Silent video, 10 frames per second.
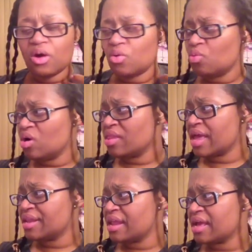Well,
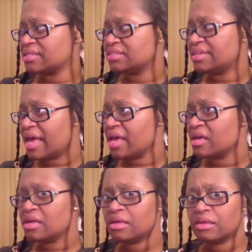that next
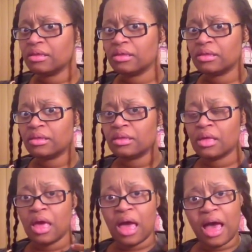day,
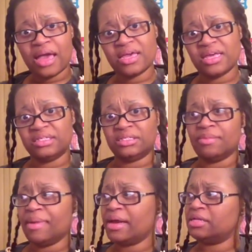I guess
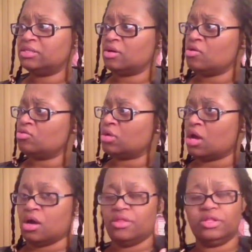somebody told the
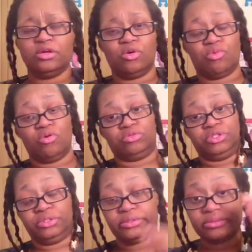other little
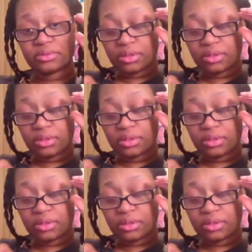roaches